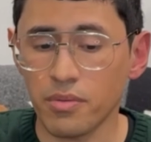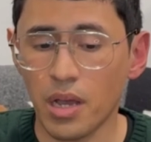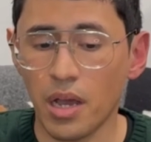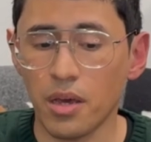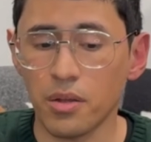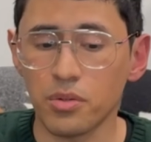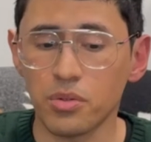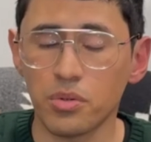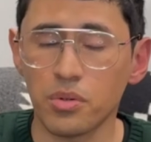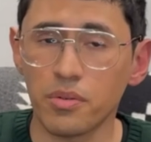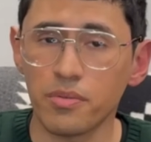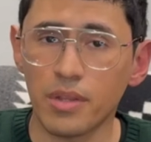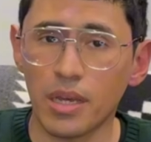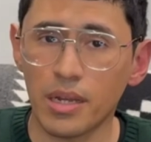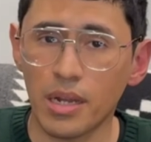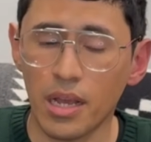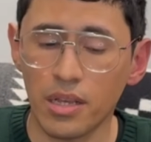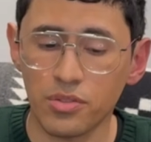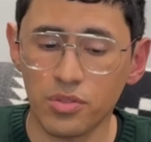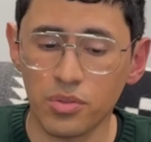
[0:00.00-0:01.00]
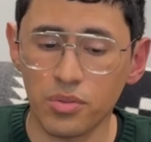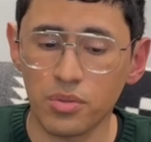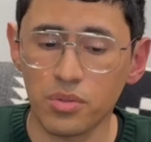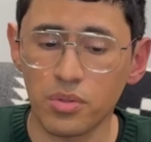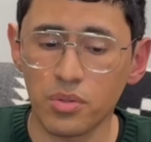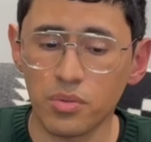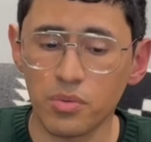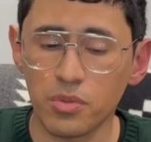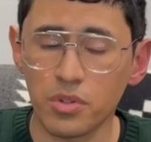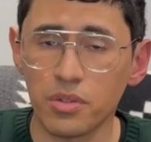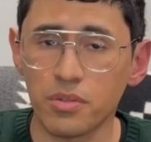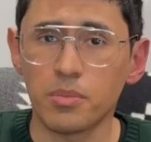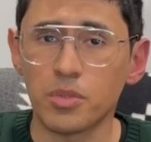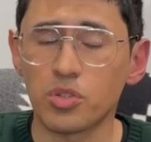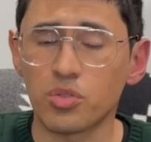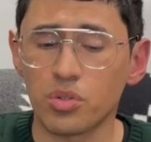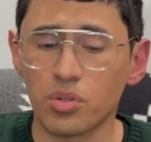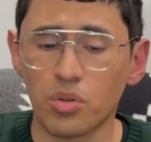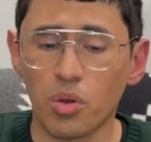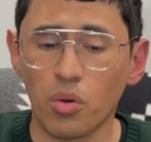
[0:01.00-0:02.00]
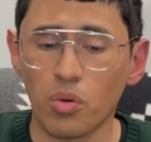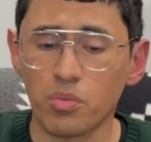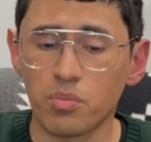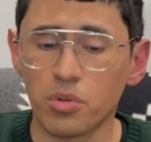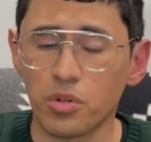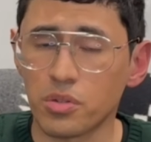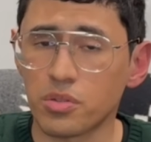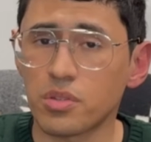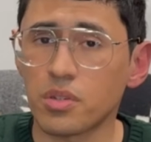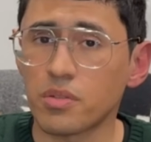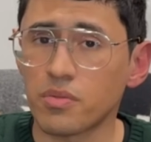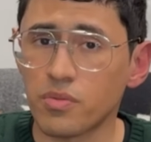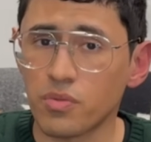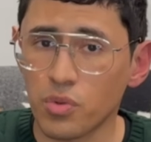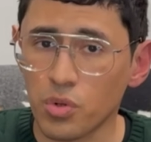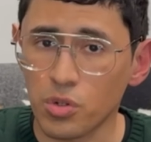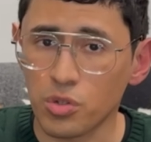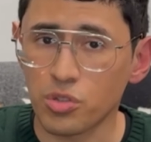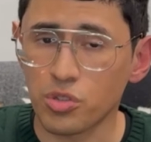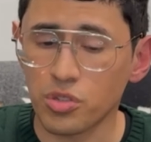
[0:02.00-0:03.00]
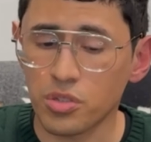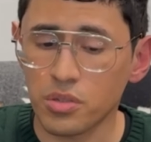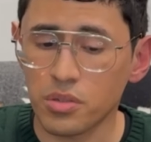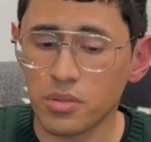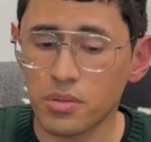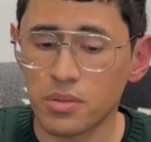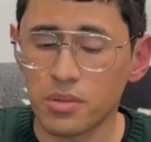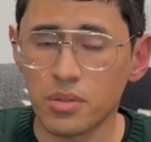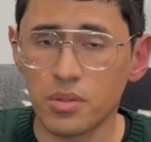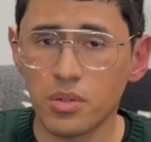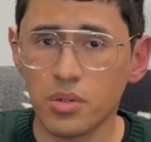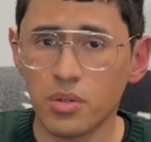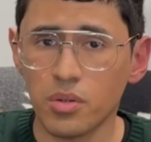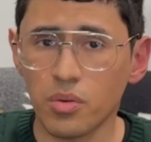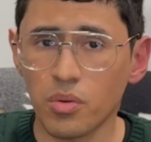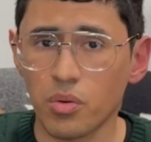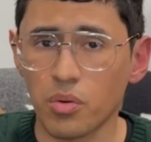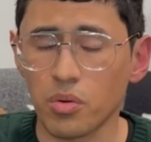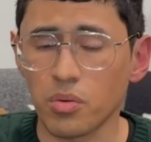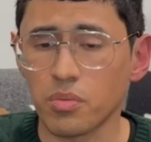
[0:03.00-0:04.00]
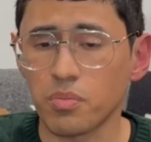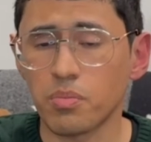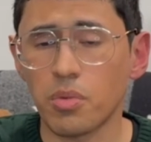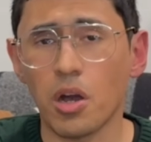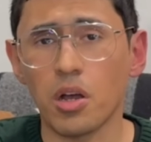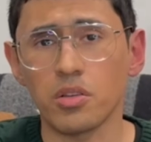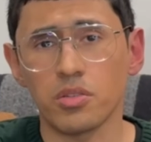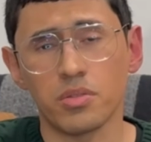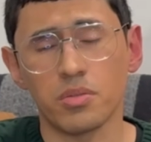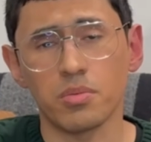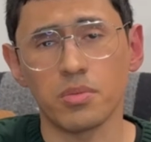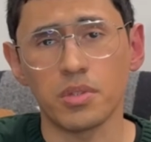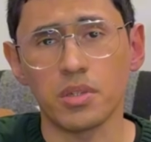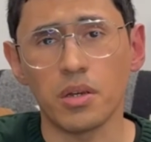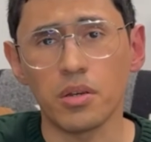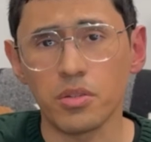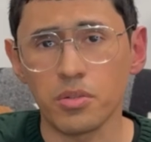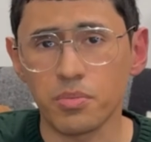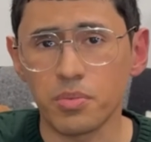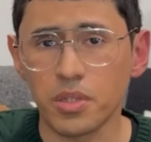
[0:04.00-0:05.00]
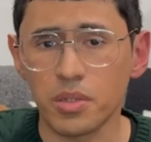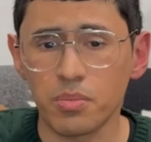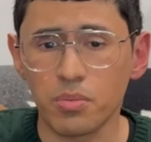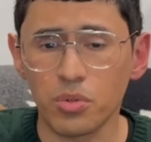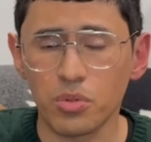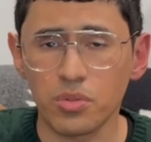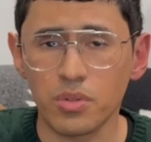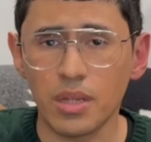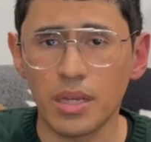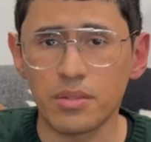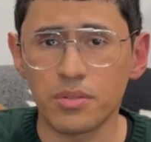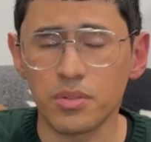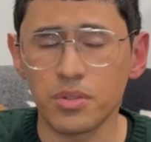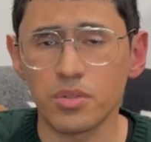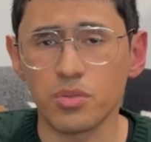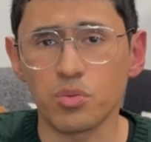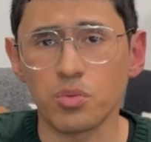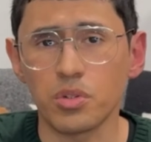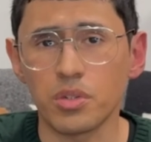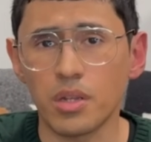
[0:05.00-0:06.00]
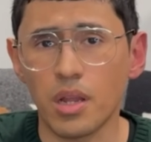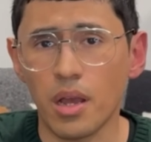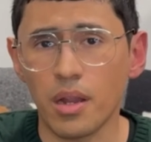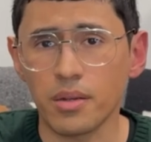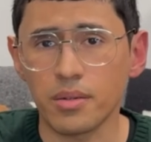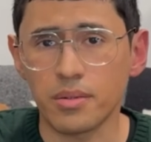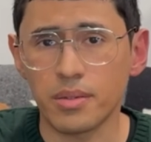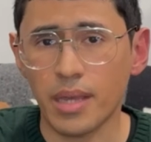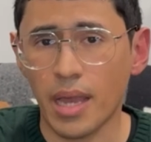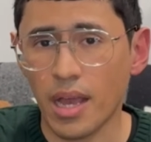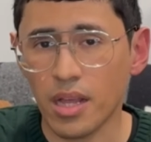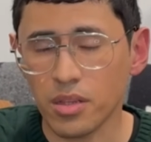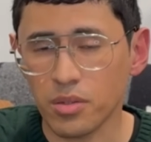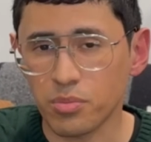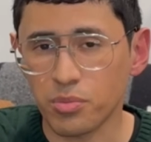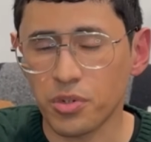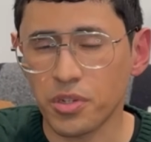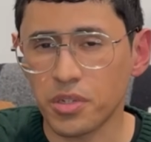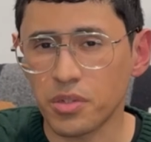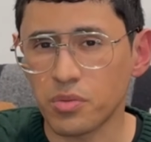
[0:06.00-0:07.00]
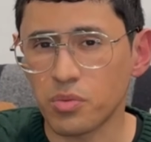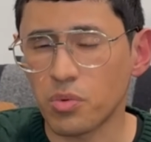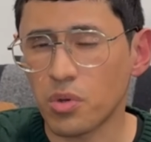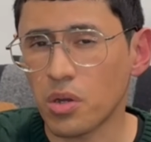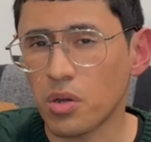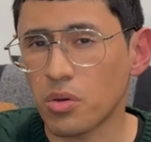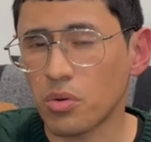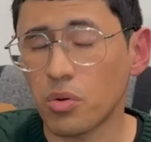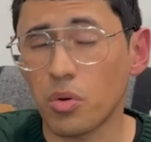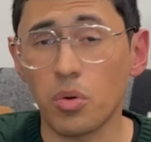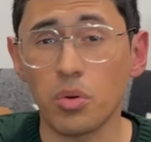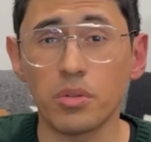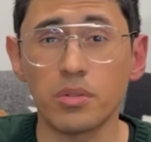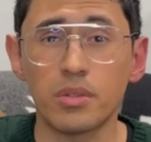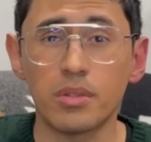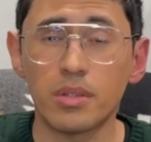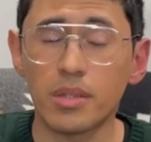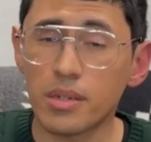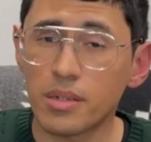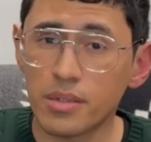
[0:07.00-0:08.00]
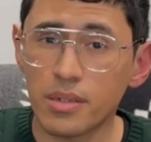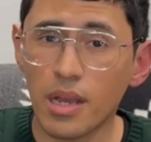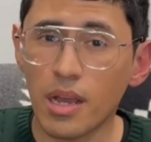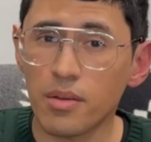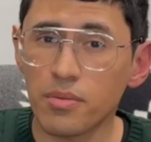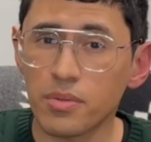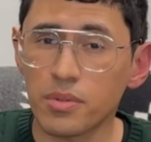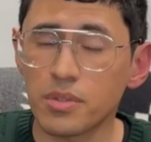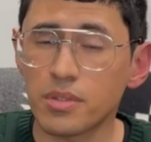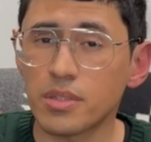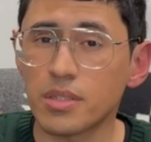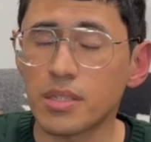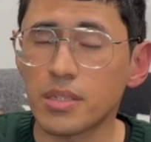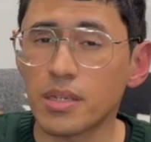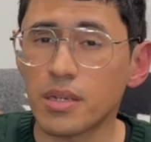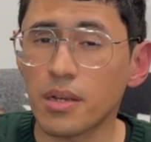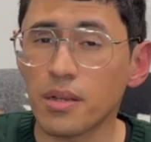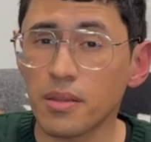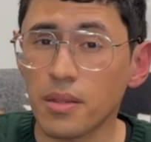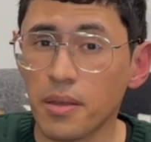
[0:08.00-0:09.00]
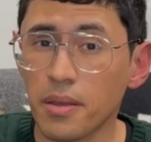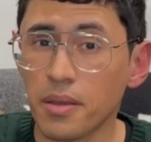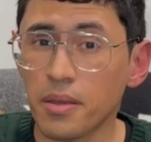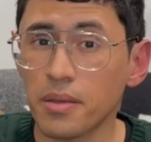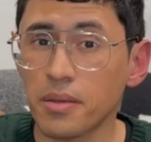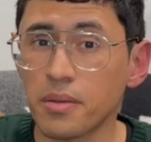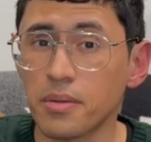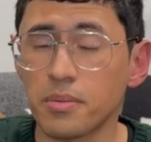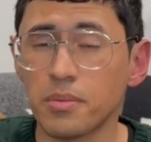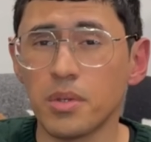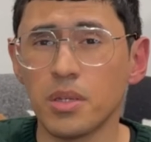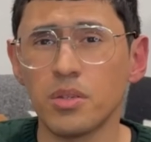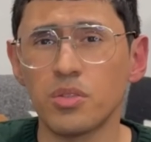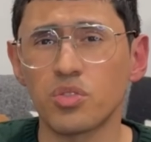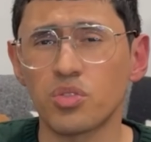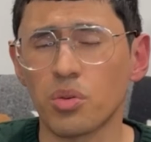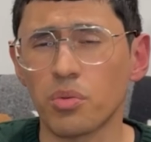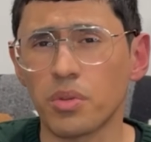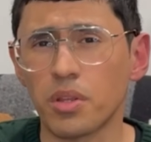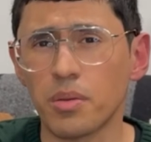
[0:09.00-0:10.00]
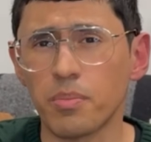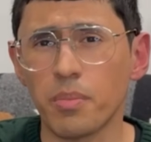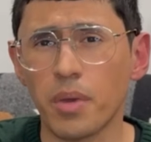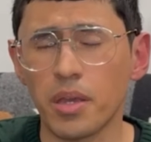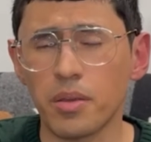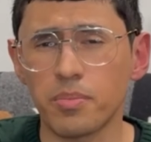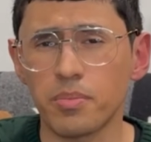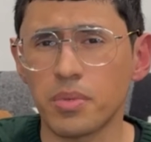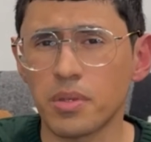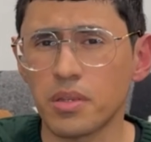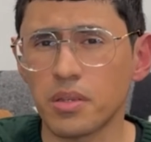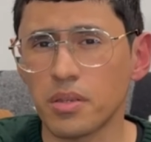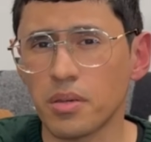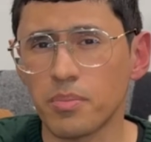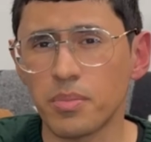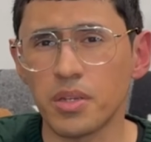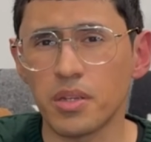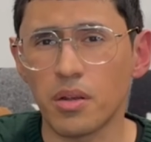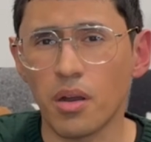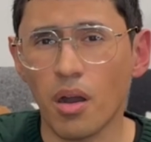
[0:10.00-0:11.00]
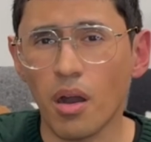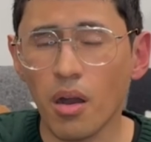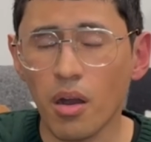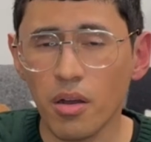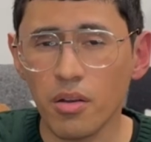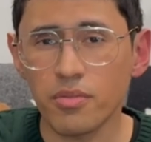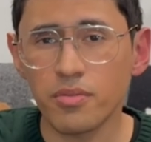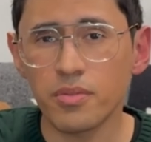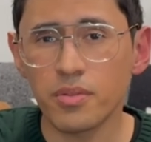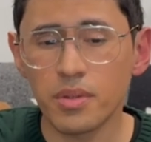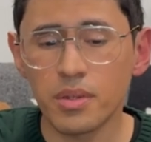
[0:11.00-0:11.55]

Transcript: I don't know if that has to do with Mr. Goldberg's conversion, or possibly other people's lenses were not calibrated well or didn't have a CLA, so they might be a bit off.